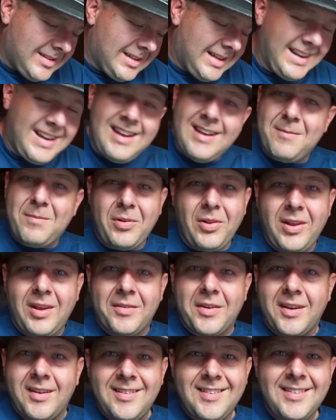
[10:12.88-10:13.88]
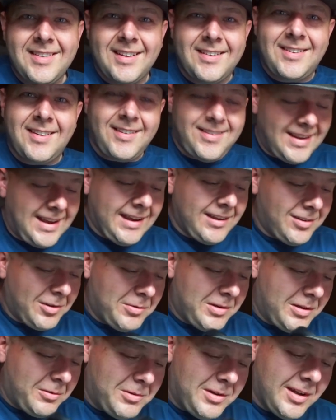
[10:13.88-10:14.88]
I can't believe it. That's exactly
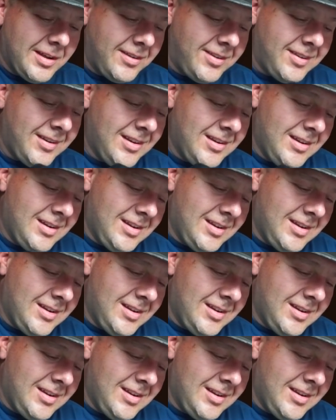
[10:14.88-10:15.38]
what it was.